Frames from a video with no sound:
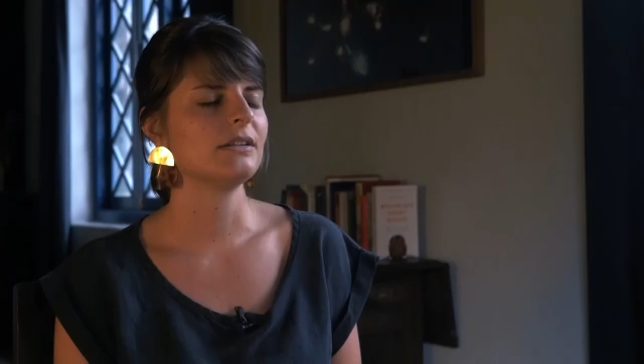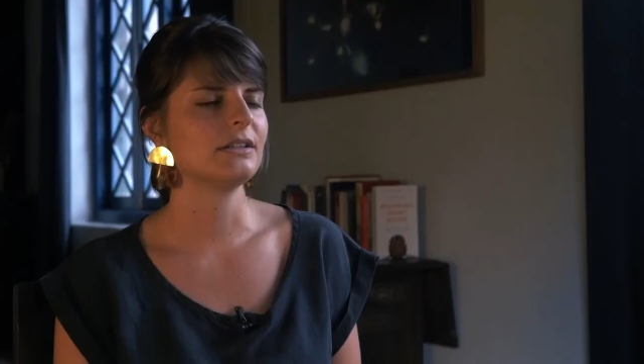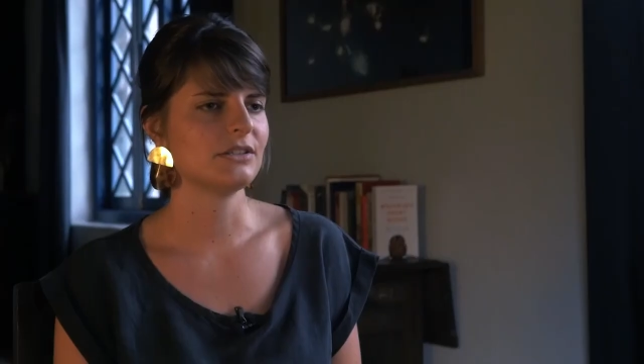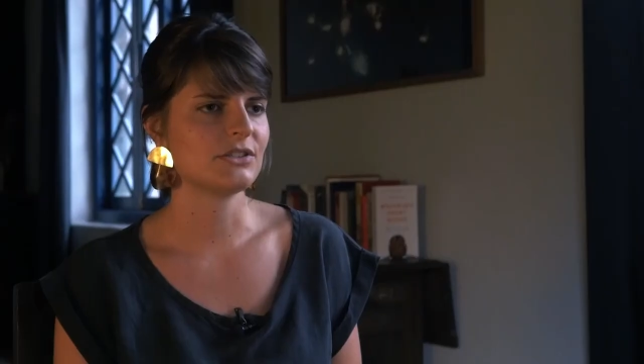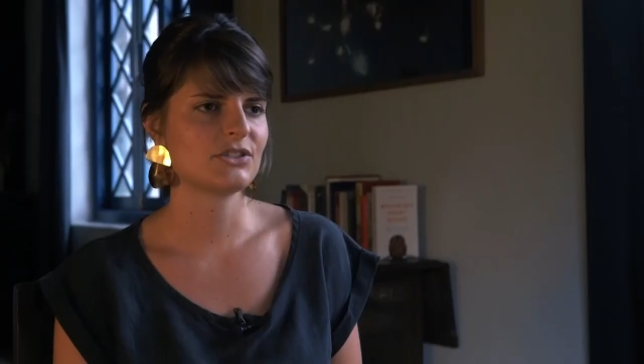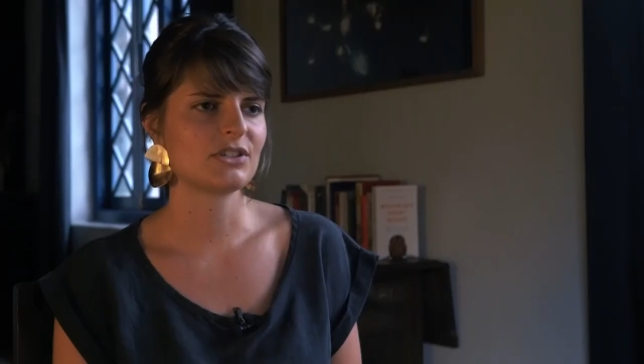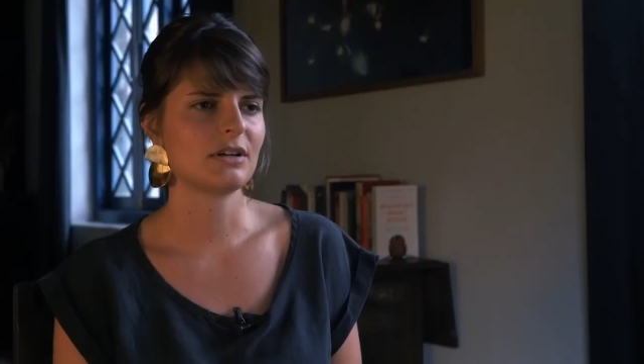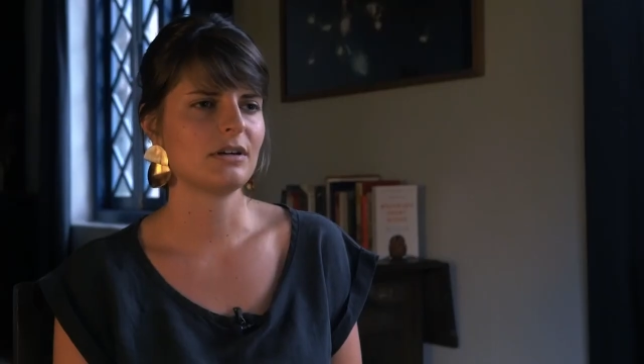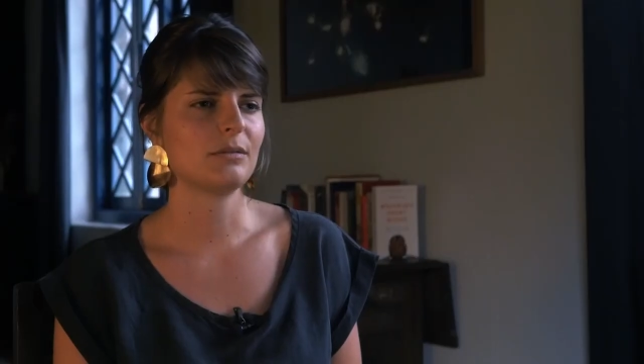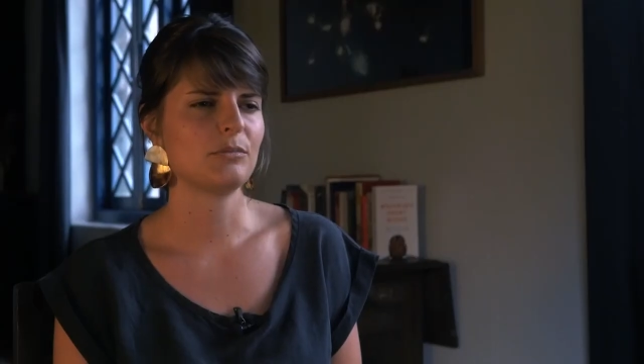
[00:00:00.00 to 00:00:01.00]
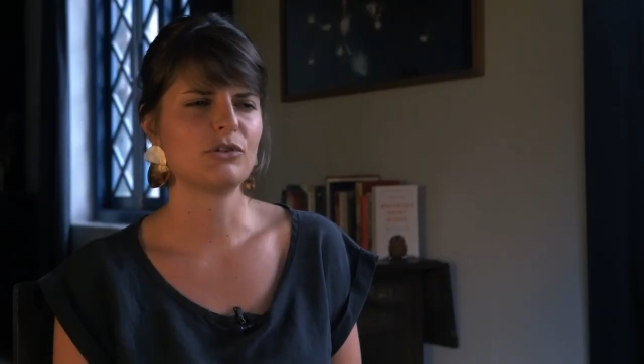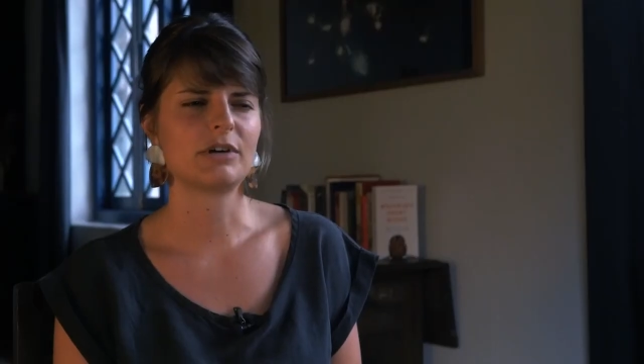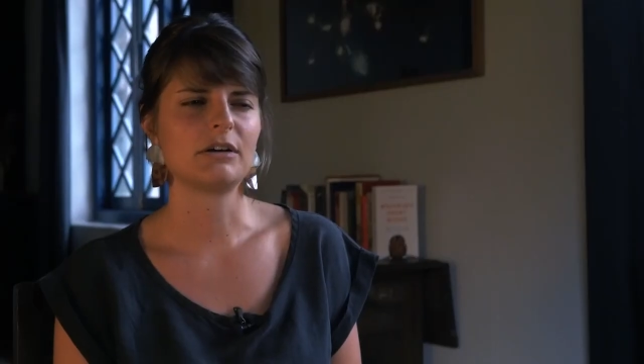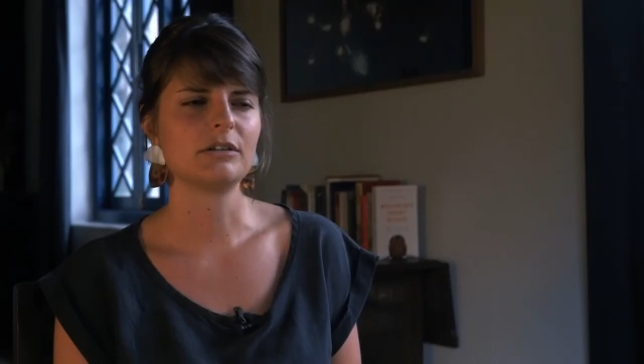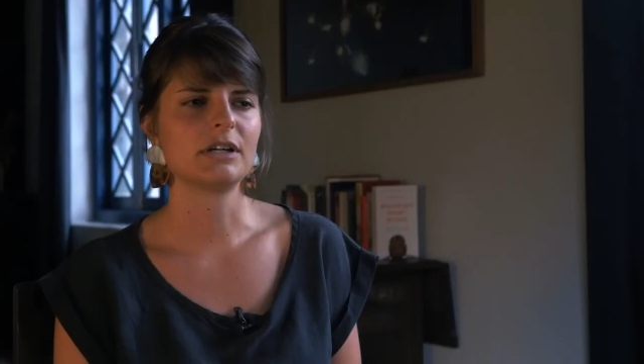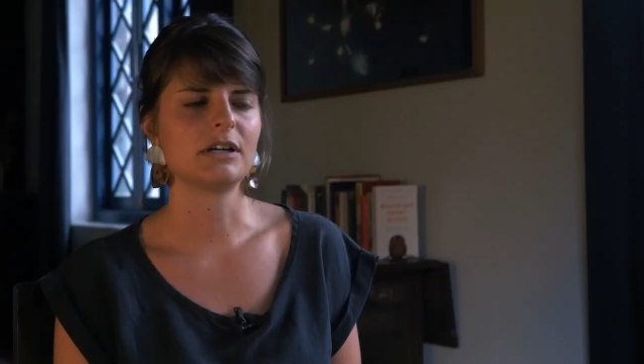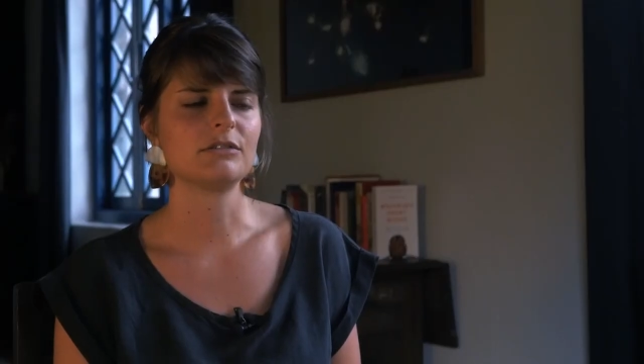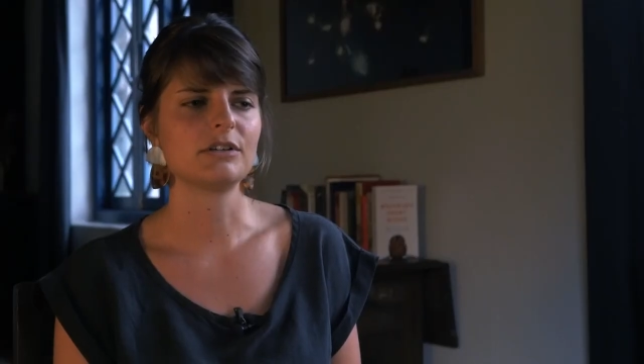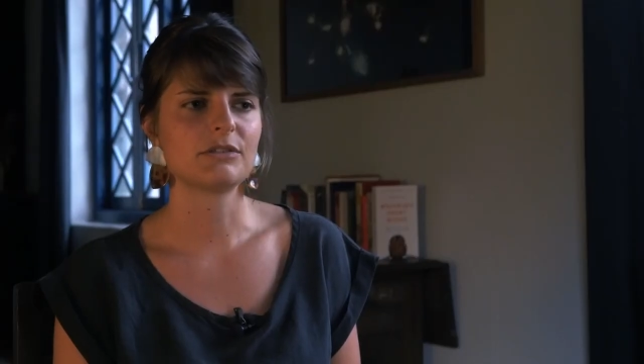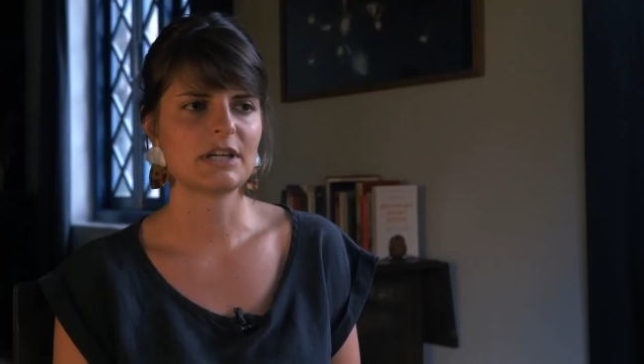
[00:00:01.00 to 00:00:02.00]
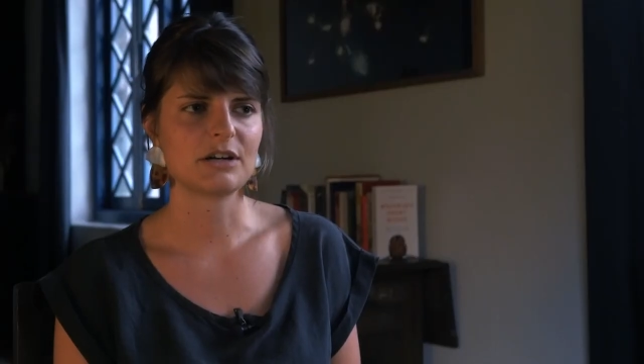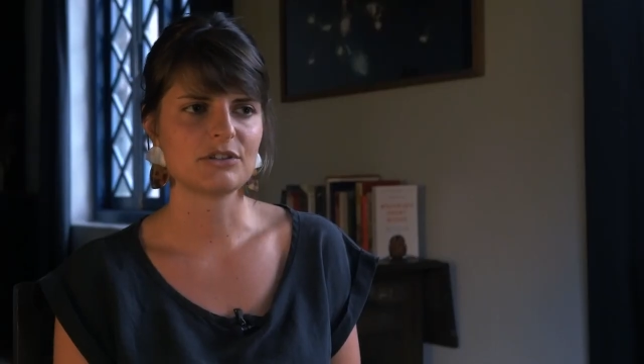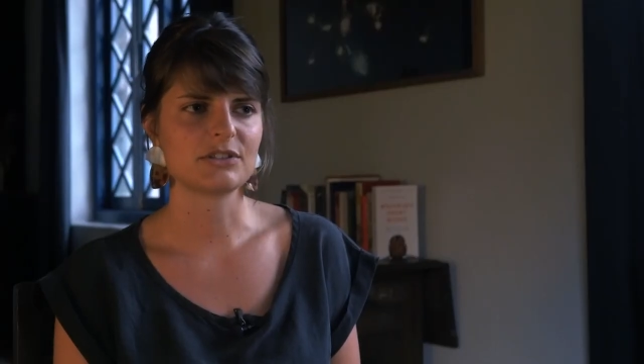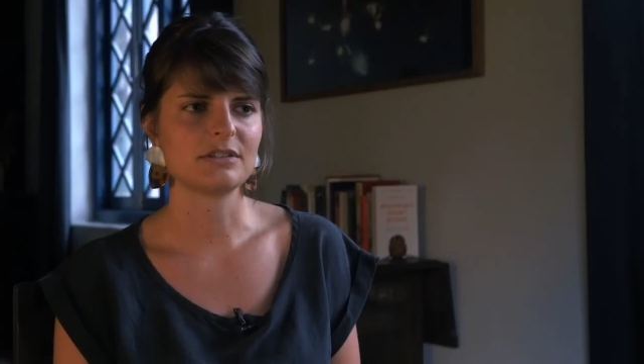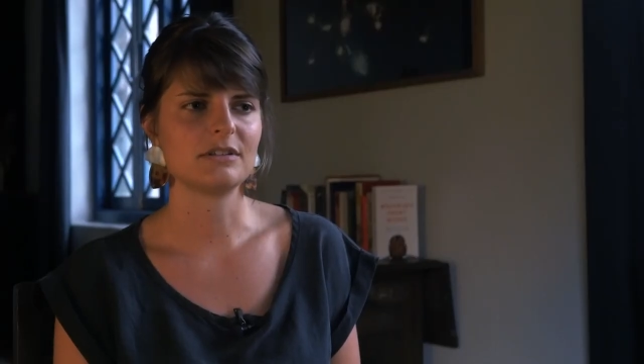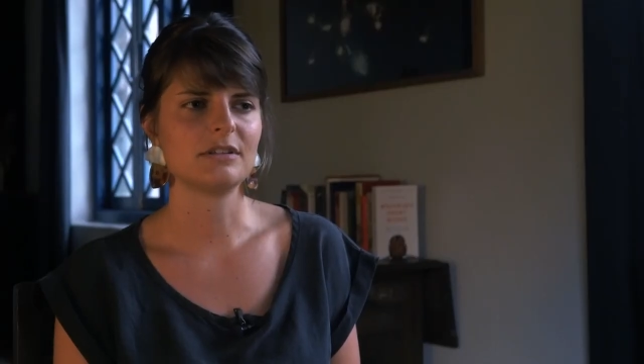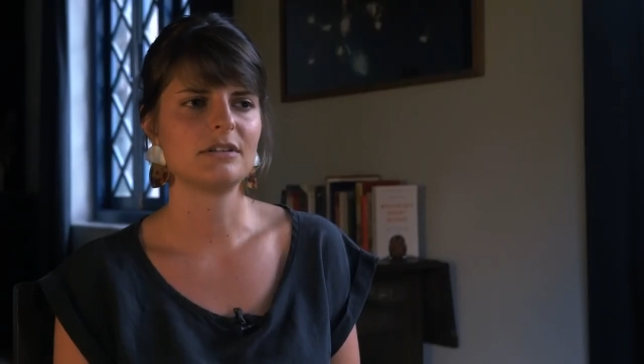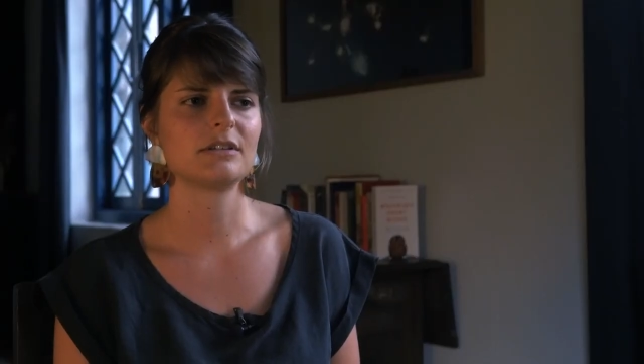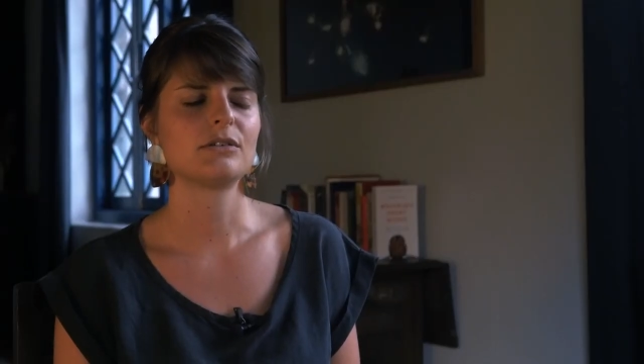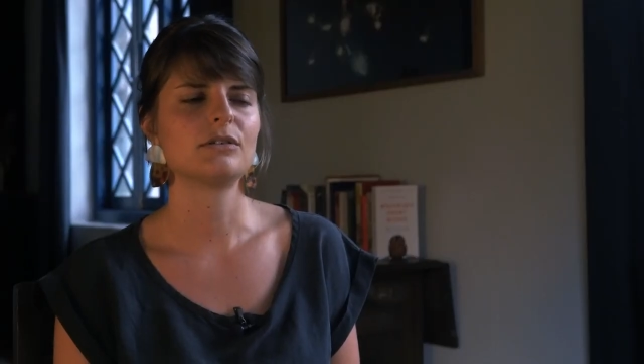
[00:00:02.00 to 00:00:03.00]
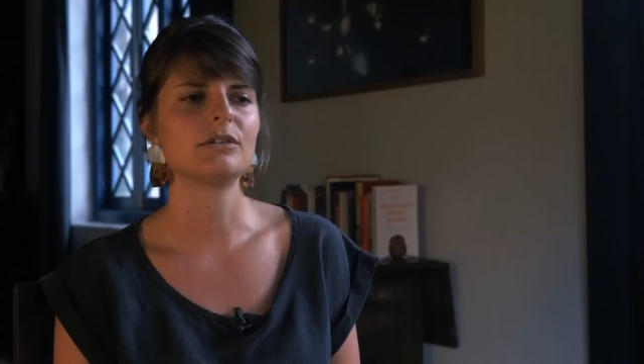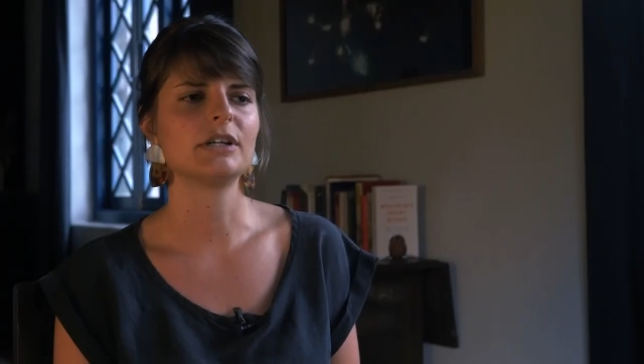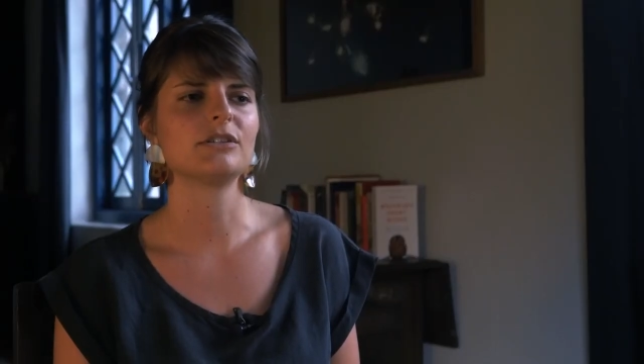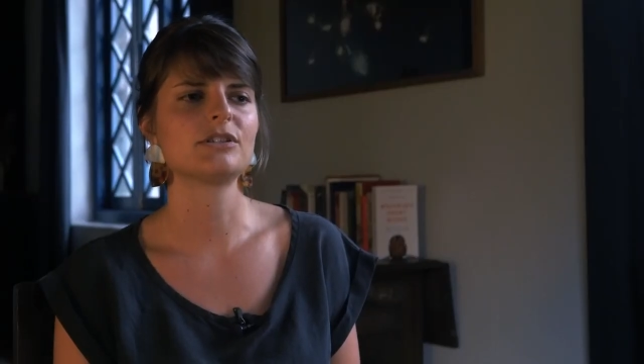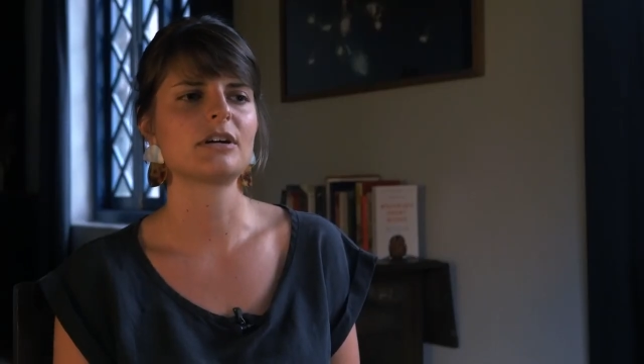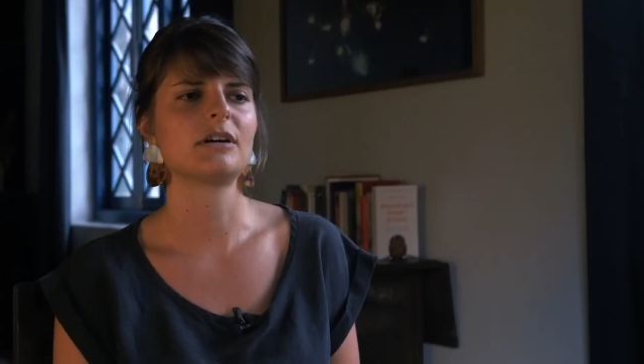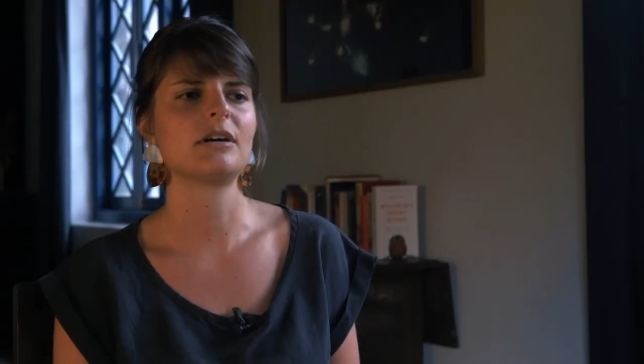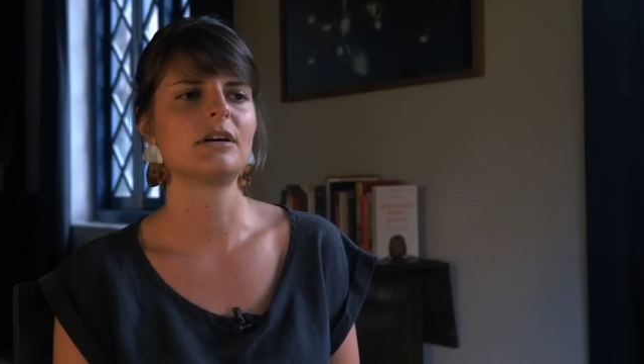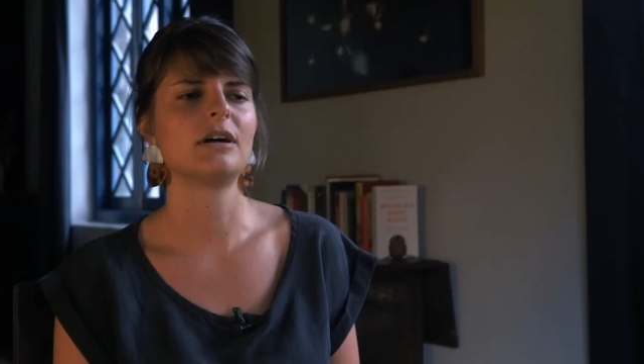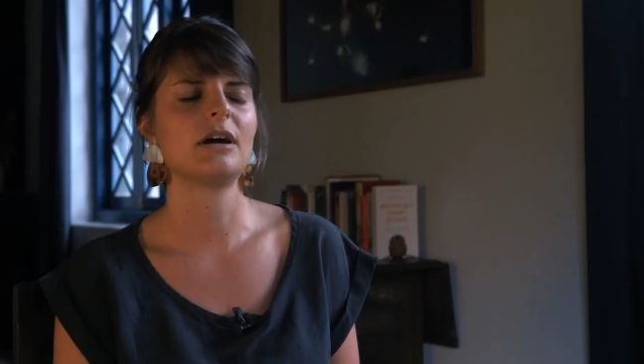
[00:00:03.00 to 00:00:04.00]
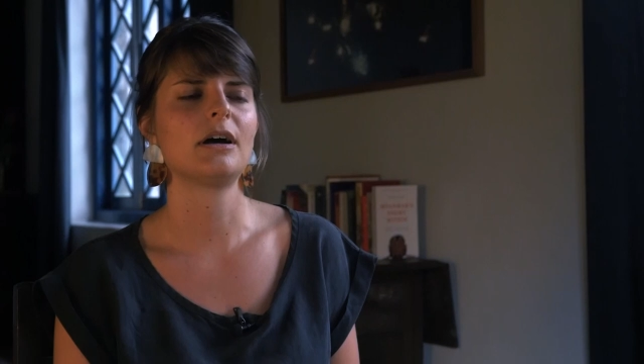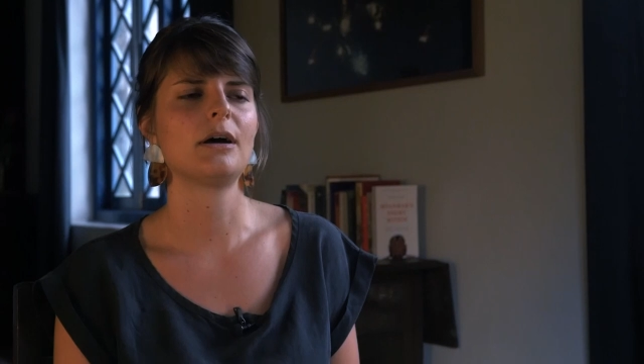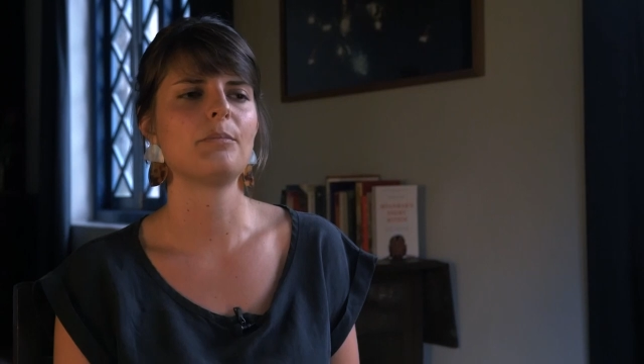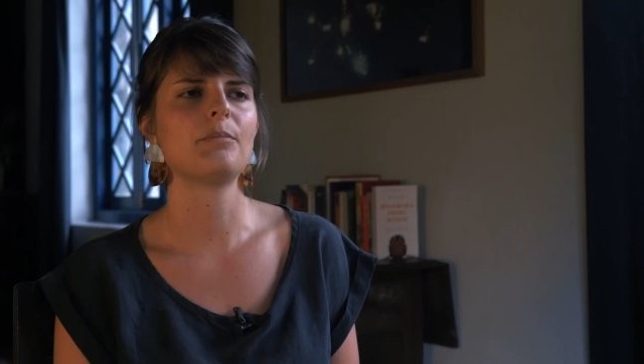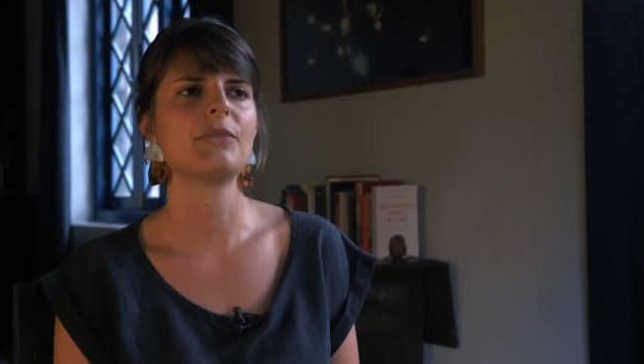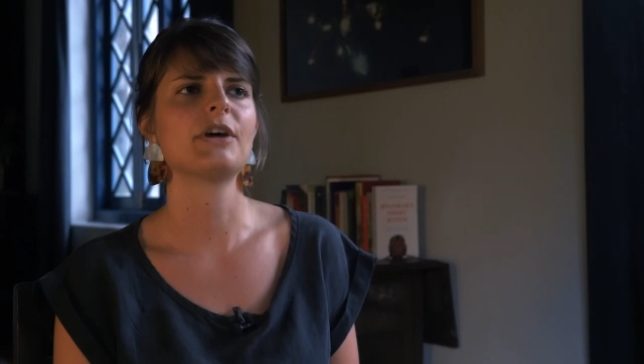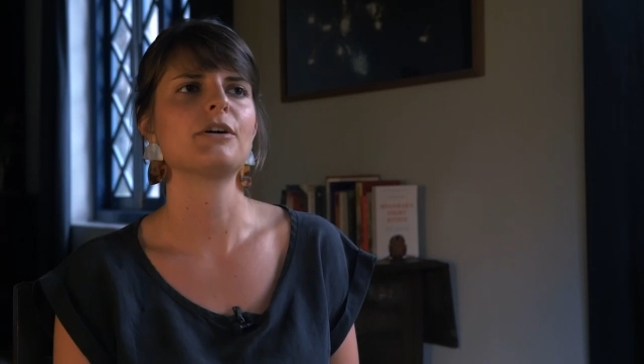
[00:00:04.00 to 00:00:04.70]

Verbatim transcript: There's um, around one hundred thousand Rohingya um,